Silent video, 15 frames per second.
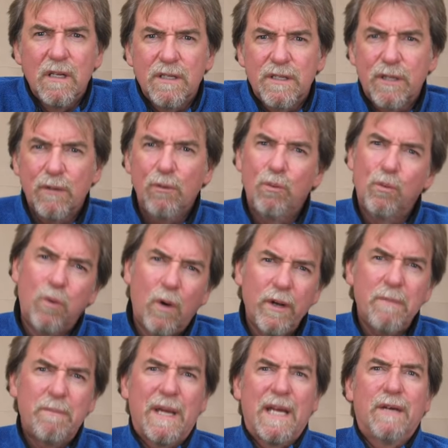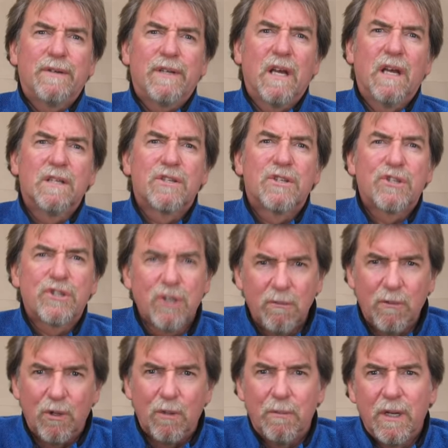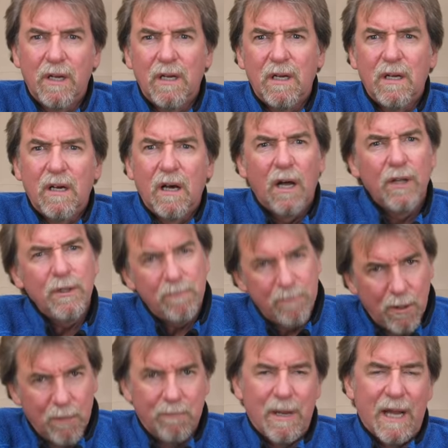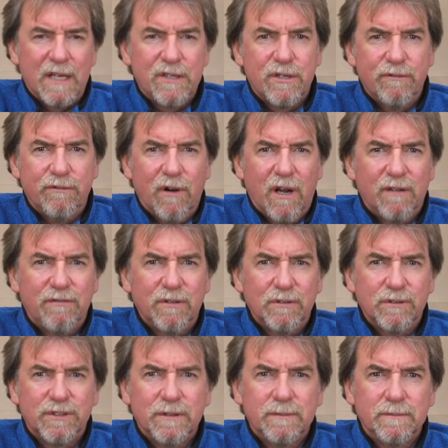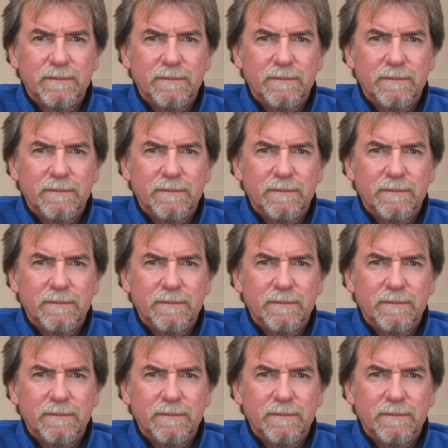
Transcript: So what about a sum up on the pump action rifles?